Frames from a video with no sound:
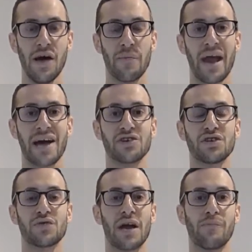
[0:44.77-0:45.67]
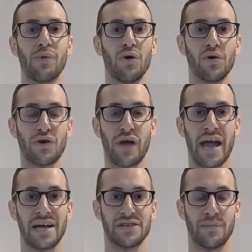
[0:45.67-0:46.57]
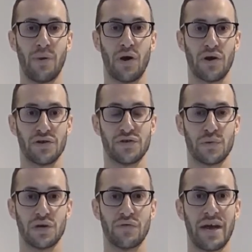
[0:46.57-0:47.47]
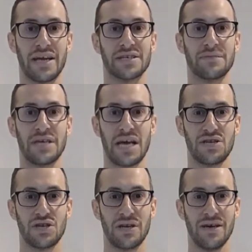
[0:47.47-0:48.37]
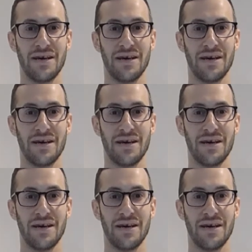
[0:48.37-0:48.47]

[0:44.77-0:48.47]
but actually try to pull your hands apart. So we're creating some tension.